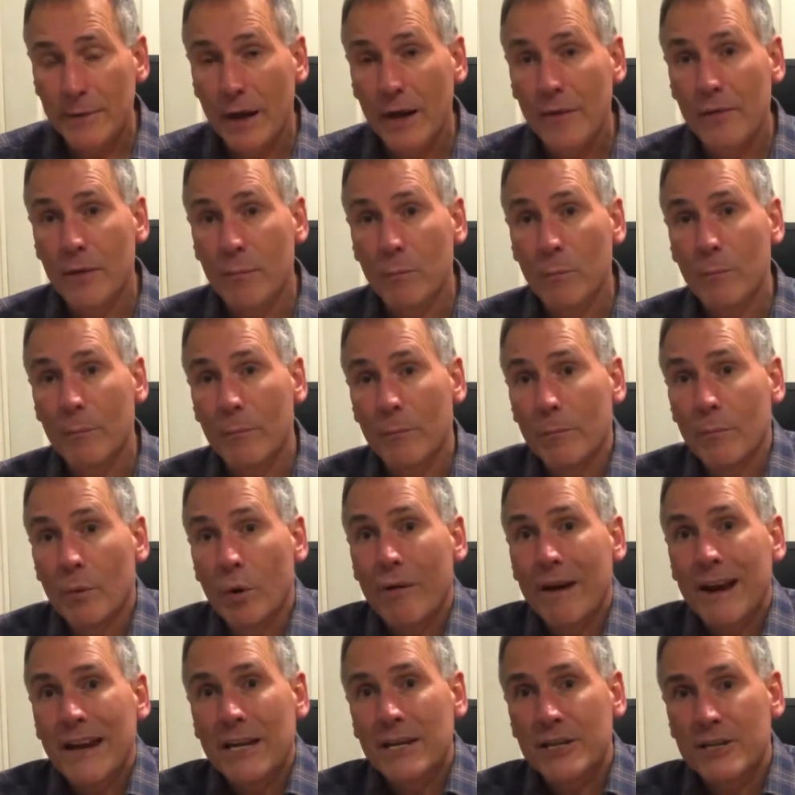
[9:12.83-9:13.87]
and the more
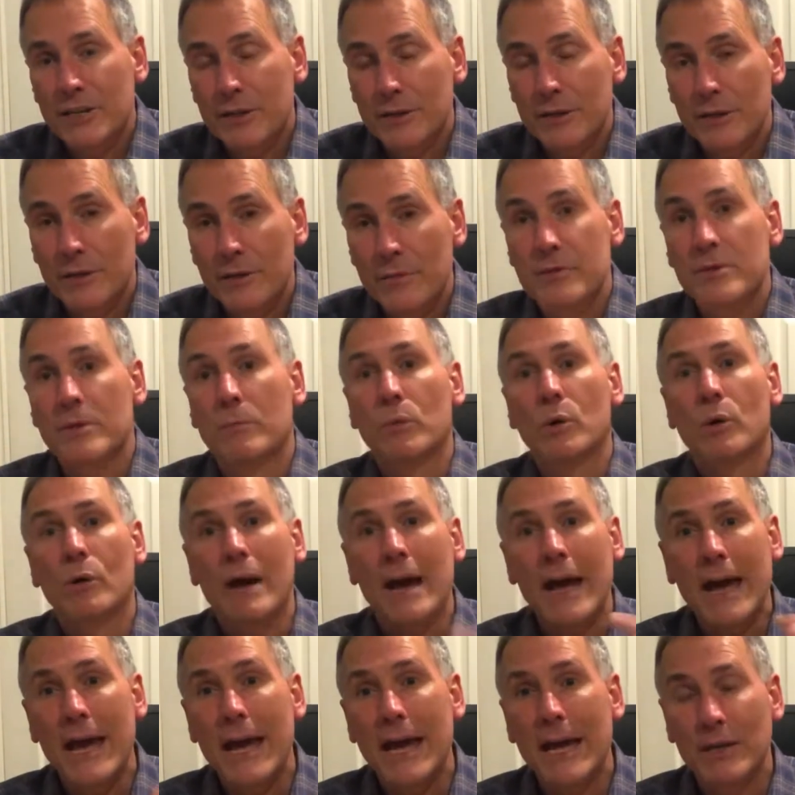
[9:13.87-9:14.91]
energy you use, the more
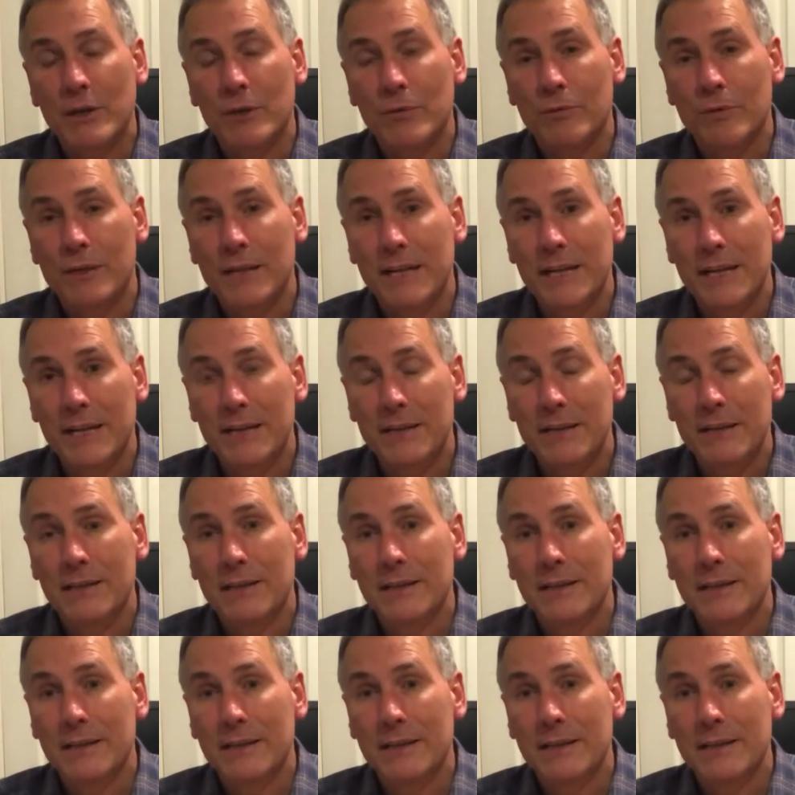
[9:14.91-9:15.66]
air you'll need,